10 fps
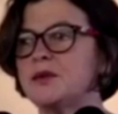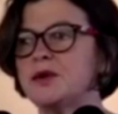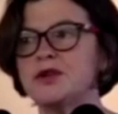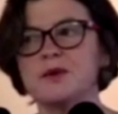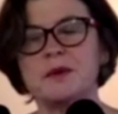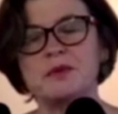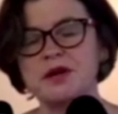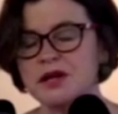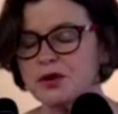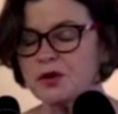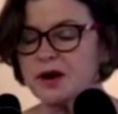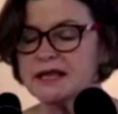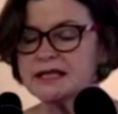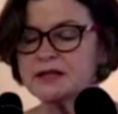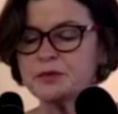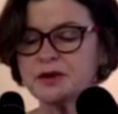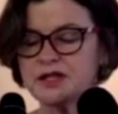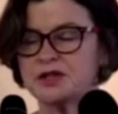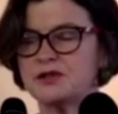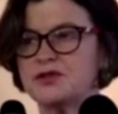world who are putting a great deal of
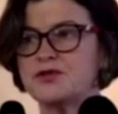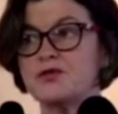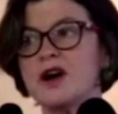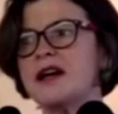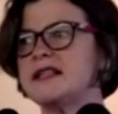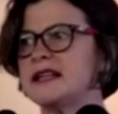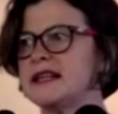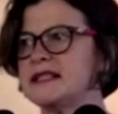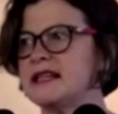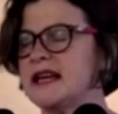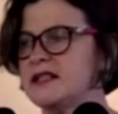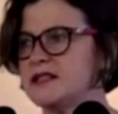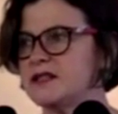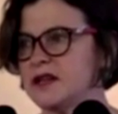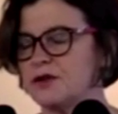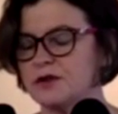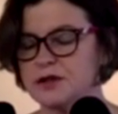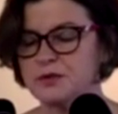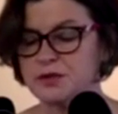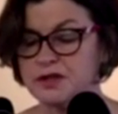pressure on trying to get standards across
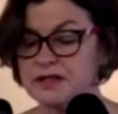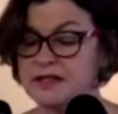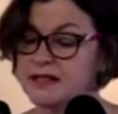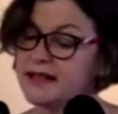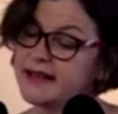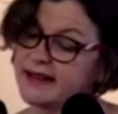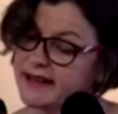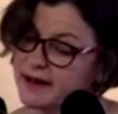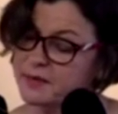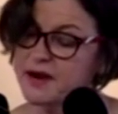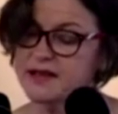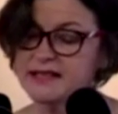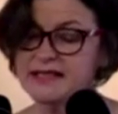borders, I'm proud to